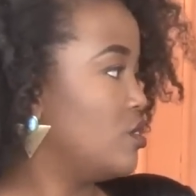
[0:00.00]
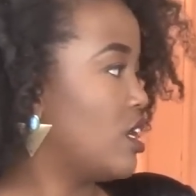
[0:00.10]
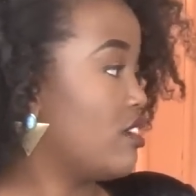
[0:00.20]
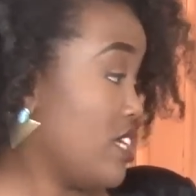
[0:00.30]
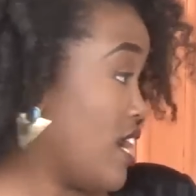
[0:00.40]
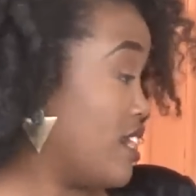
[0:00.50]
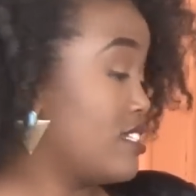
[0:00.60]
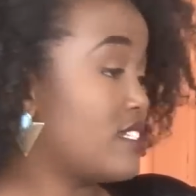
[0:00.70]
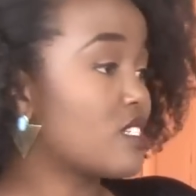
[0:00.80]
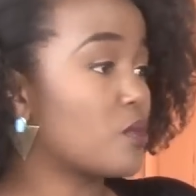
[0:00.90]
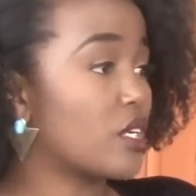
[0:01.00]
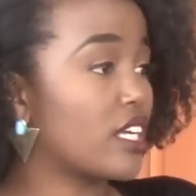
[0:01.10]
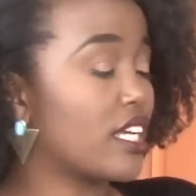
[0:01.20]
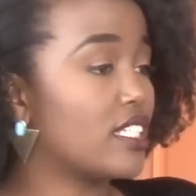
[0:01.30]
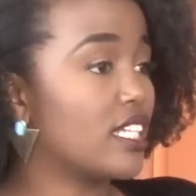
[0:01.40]
It does
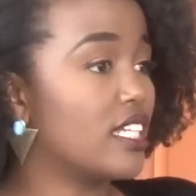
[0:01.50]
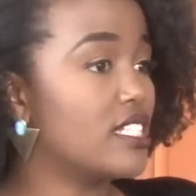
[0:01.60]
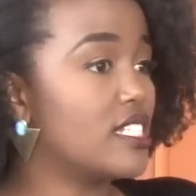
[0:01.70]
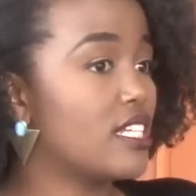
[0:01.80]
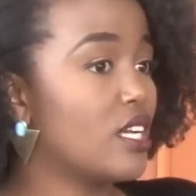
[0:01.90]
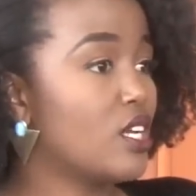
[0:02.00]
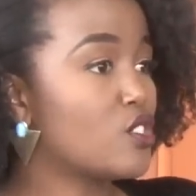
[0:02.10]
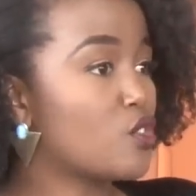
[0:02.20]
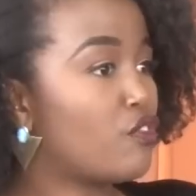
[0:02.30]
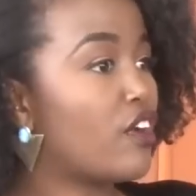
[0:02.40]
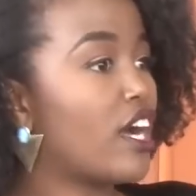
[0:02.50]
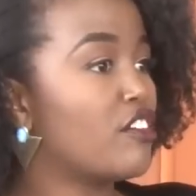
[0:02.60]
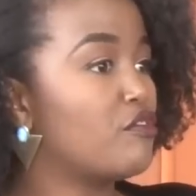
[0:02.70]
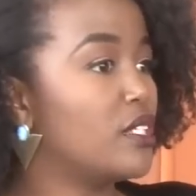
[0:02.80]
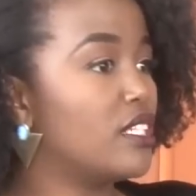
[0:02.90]
work, and so far
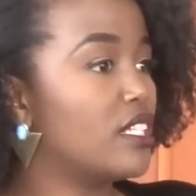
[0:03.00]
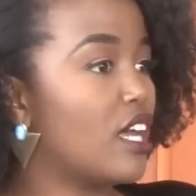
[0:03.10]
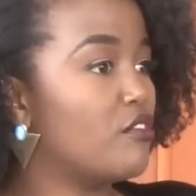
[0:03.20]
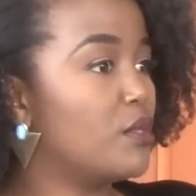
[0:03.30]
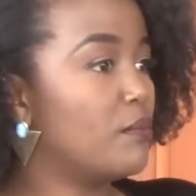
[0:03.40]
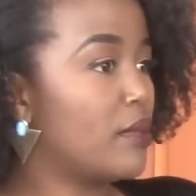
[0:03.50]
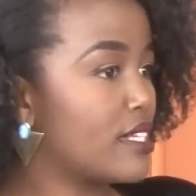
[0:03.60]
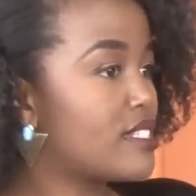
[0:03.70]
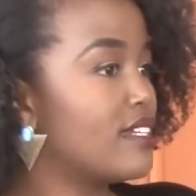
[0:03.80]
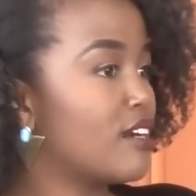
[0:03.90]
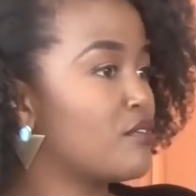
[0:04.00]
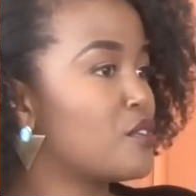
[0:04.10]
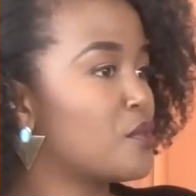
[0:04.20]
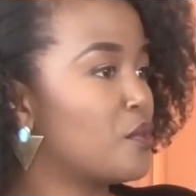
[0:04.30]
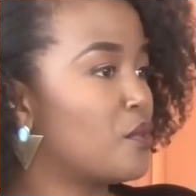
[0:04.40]
I've been blessed
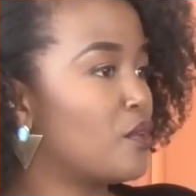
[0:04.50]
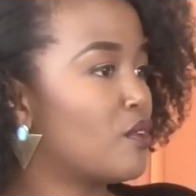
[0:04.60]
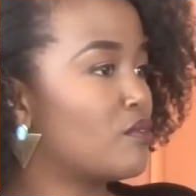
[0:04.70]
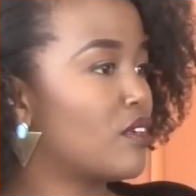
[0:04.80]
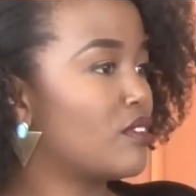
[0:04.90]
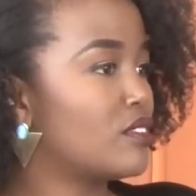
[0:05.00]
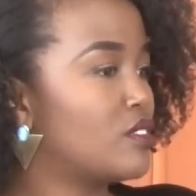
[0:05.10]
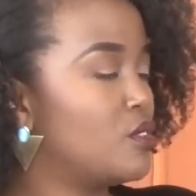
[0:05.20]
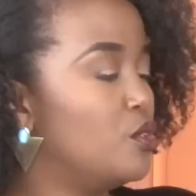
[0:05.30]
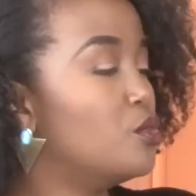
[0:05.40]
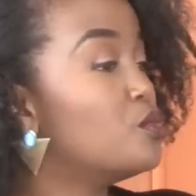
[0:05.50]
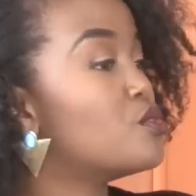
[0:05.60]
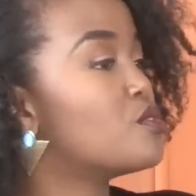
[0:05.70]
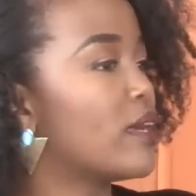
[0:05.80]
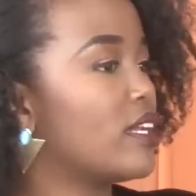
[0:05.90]
enough to
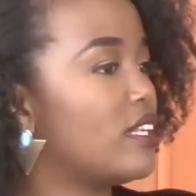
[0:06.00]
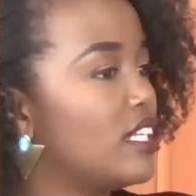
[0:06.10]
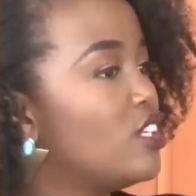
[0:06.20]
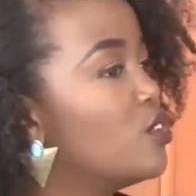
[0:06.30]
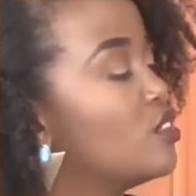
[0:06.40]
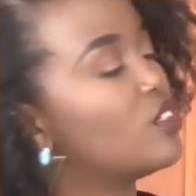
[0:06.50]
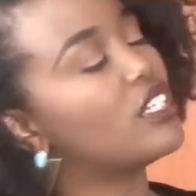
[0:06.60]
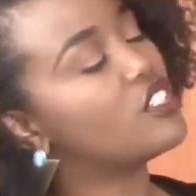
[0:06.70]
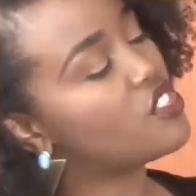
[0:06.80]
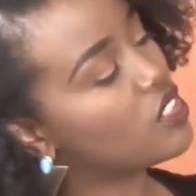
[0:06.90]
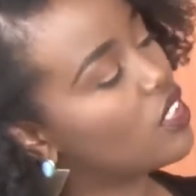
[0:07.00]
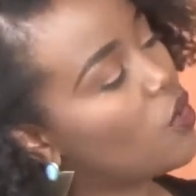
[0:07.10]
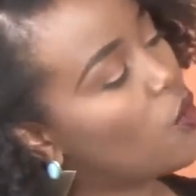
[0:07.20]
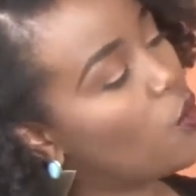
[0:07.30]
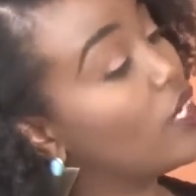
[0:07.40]
use my legal knowledge
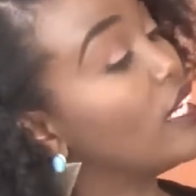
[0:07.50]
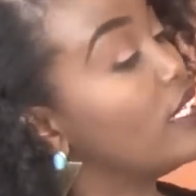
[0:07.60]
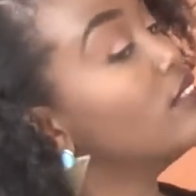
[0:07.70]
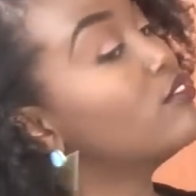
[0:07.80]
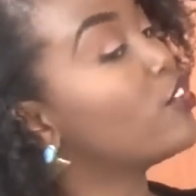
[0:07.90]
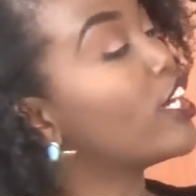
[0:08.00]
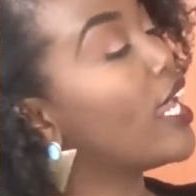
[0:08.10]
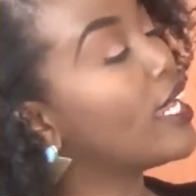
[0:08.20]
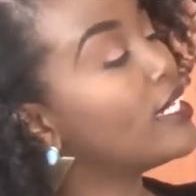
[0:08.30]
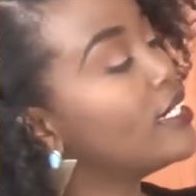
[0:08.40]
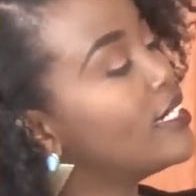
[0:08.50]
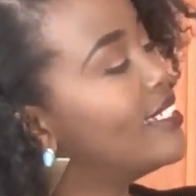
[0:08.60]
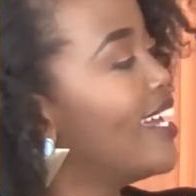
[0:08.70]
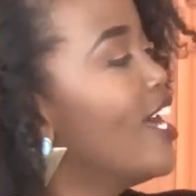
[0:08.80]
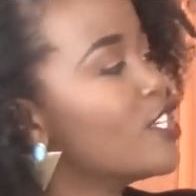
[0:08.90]
only for
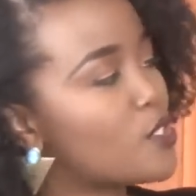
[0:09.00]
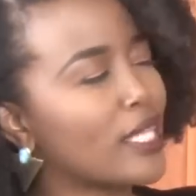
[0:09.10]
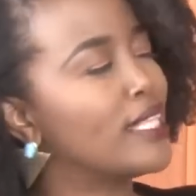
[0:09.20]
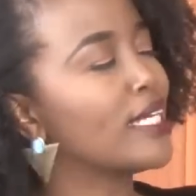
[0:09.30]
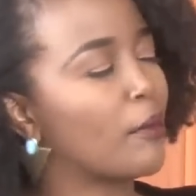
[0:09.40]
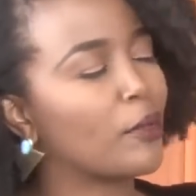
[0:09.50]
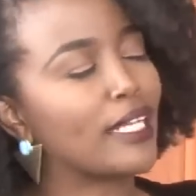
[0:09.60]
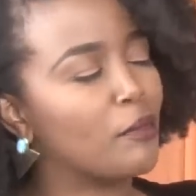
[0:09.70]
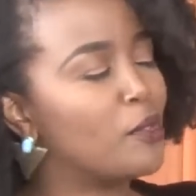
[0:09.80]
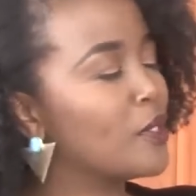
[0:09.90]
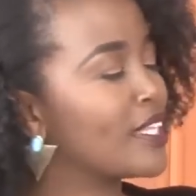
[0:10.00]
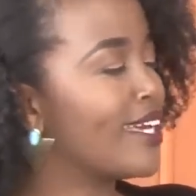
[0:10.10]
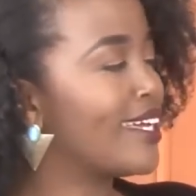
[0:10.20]
Elani. So I think I'm going to keep doing